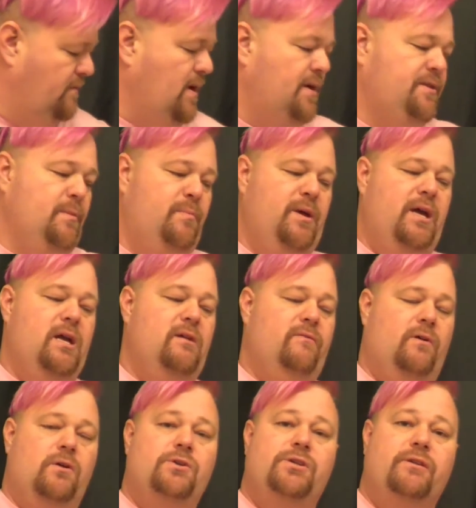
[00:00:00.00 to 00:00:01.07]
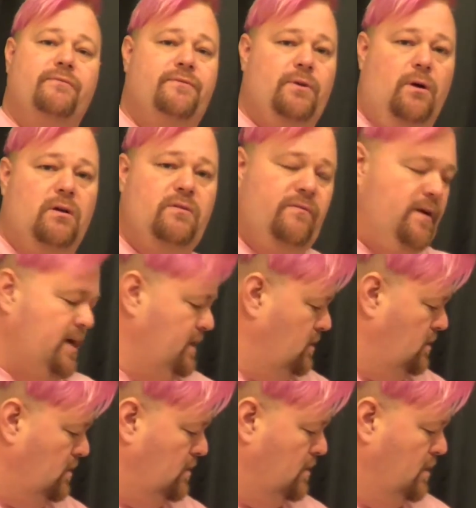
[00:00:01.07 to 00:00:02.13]
got the pig version of Darth
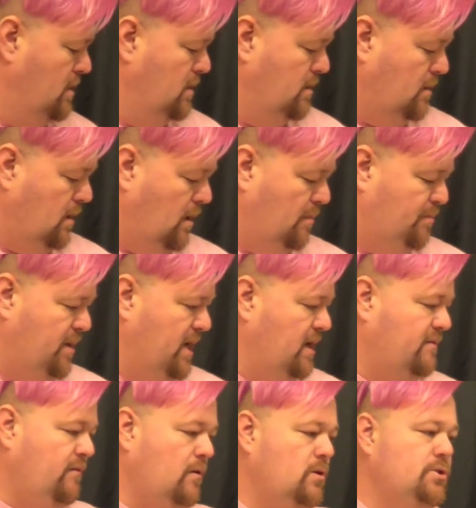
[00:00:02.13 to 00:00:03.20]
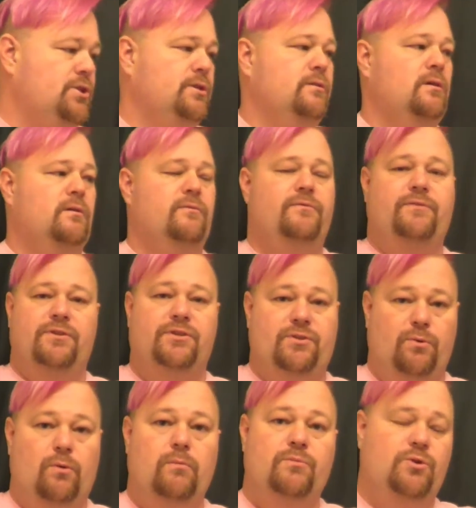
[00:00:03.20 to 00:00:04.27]
Vader, a pig version of the
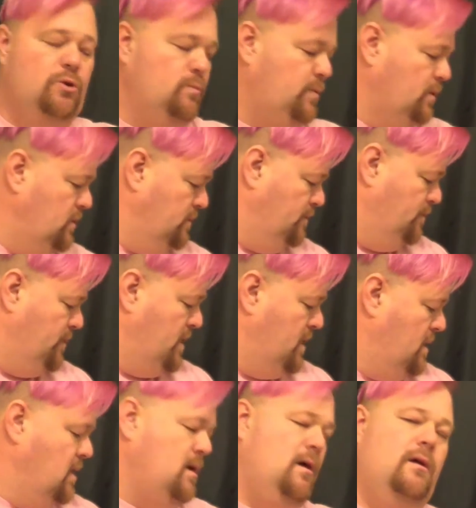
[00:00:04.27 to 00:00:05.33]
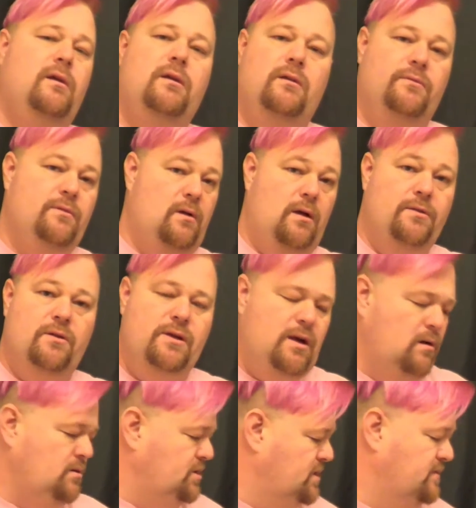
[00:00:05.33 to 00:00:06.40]
Stormtrooper, and, you know, there are other
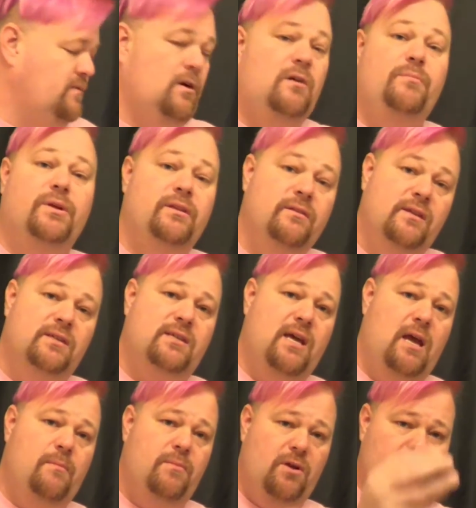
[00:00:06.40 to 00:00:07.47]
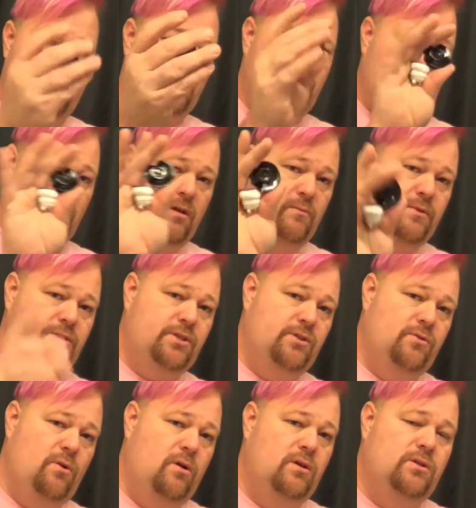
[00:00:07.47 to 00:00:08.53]
characters involved. But in this game, you're just dealing with
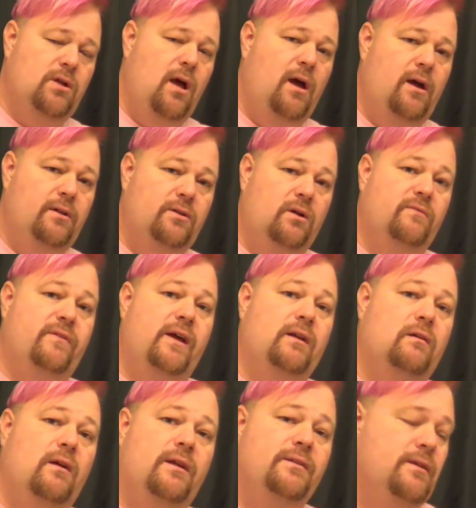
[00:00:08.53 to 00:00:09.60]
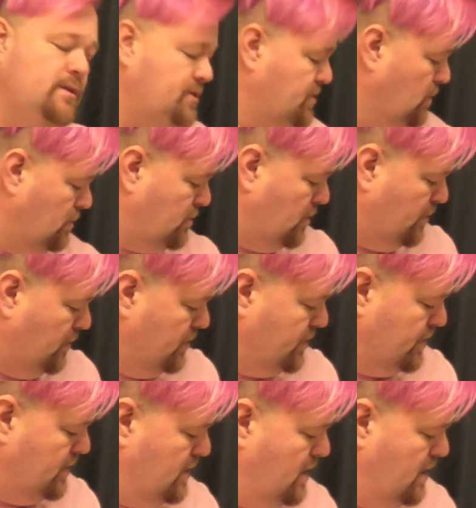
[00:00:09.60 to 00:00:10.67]
Star uh, Darth Vader and the
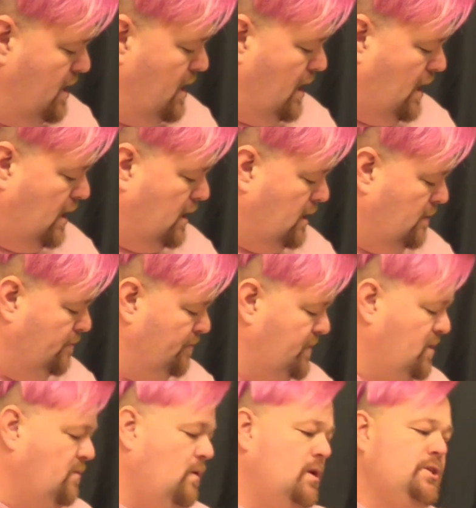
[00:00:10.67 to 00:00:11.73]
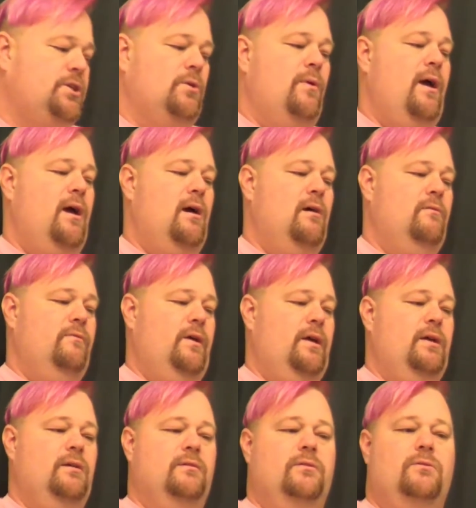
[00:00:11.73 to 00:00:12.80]
Stormtroopers. Um, you also have
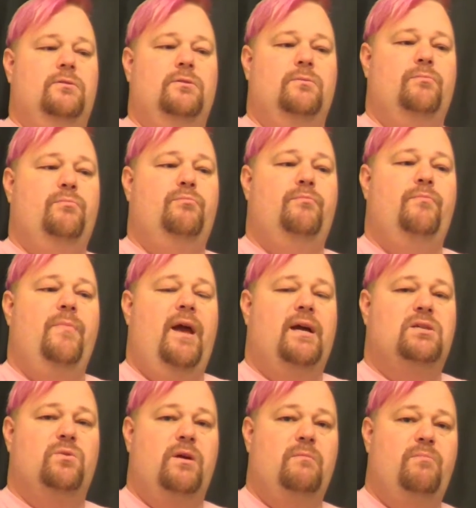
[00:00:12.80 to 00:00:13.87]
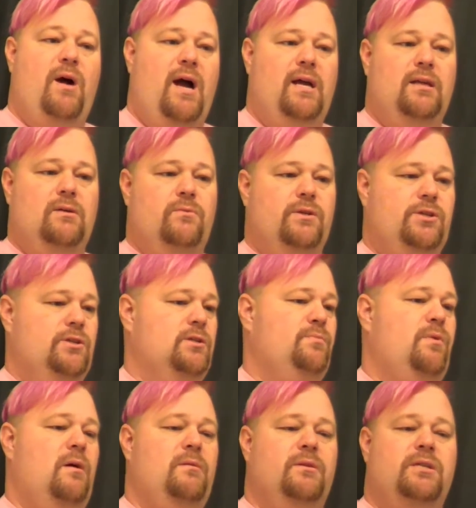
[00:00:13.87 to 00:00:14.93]
a little X-Wing pilot, which is
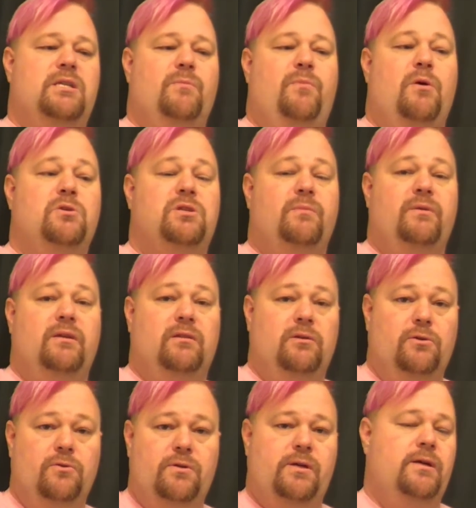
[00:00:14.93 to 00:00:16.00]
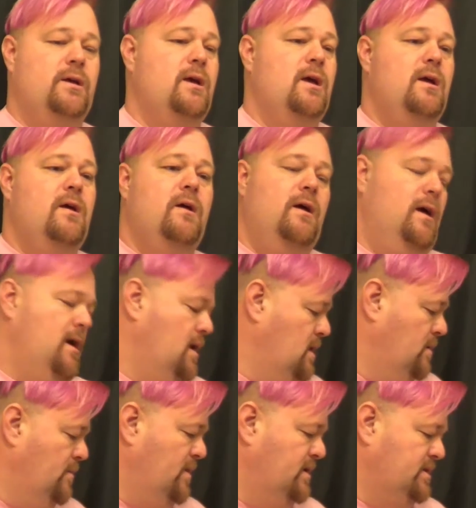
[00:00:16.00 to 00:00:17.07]
probably supposed to be Luke,
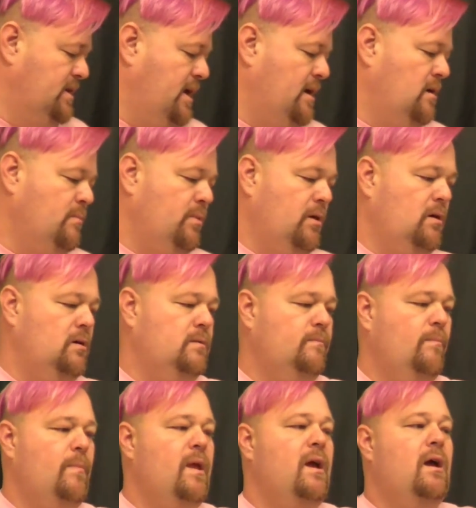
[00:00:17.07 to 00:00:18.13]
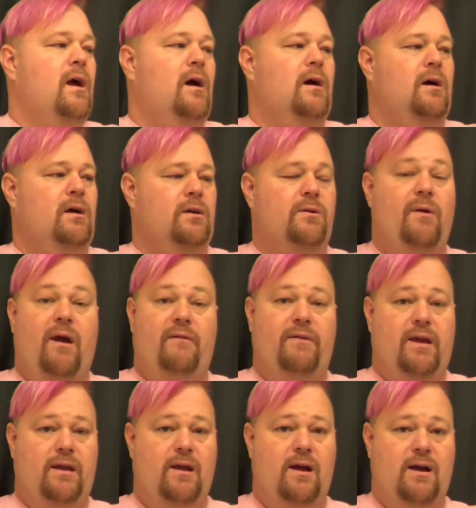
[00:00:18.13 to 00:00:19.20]
um, as an Angry Bird. Uh, you have
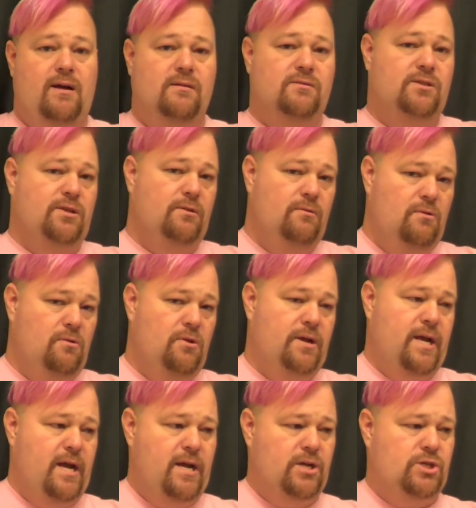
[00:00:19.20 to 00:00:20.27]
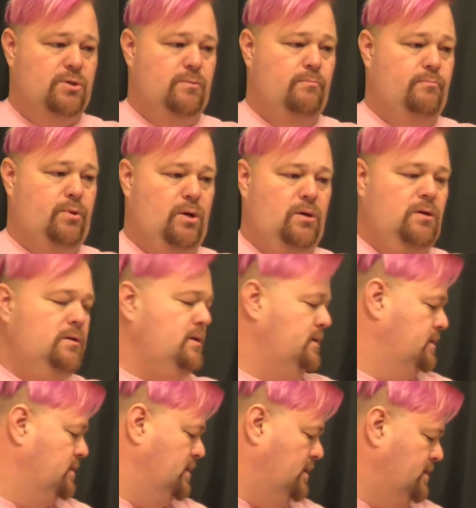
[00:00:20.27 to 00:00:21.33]
a Han Solo looking-ish bird.
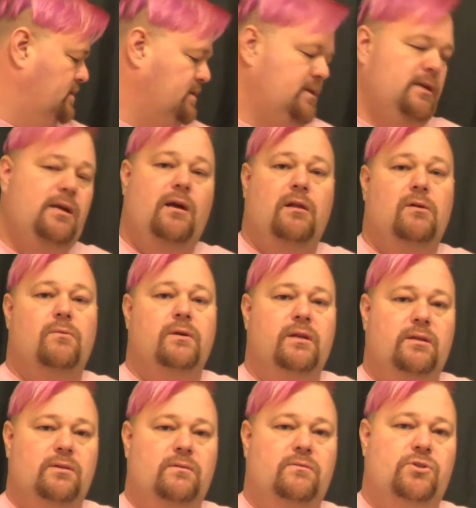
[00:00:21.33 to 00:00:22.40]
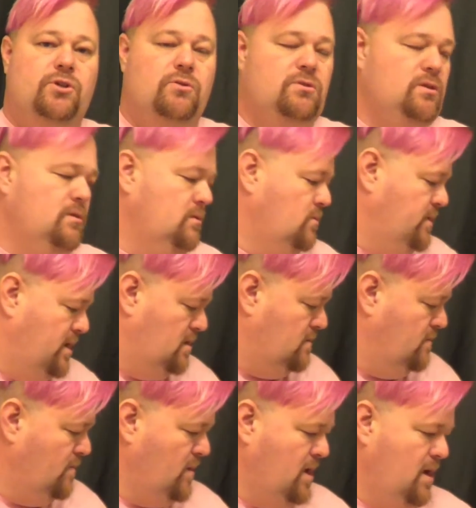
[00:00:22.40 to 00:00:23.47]
Uh, it's the yellow one. It shoots a little weird.
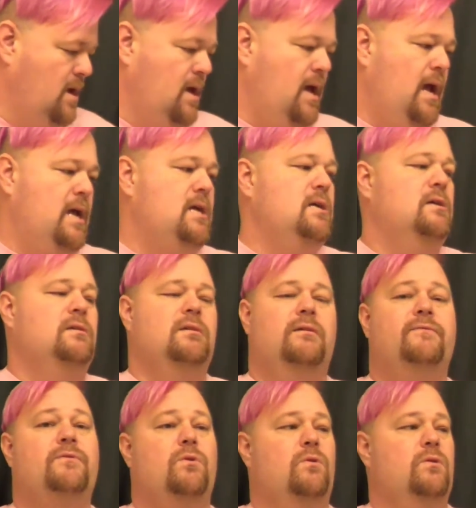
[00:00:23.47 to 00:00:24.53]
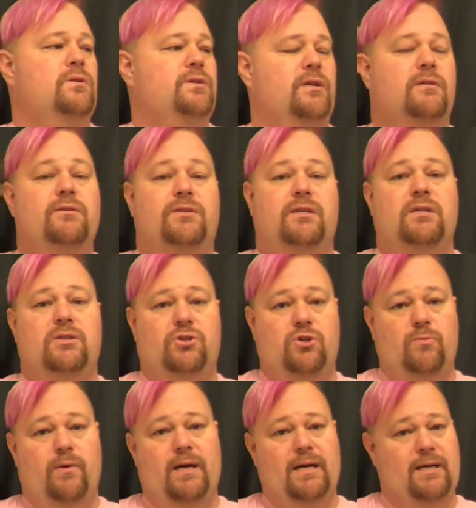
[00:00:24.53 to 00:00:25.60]
And, of course, there's the
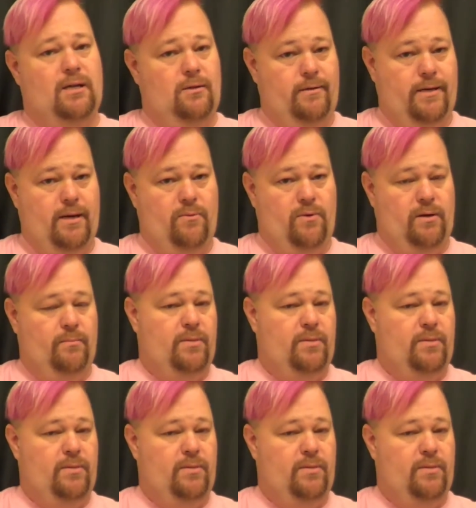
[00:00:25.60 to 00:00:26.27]
Chewbacca looking one,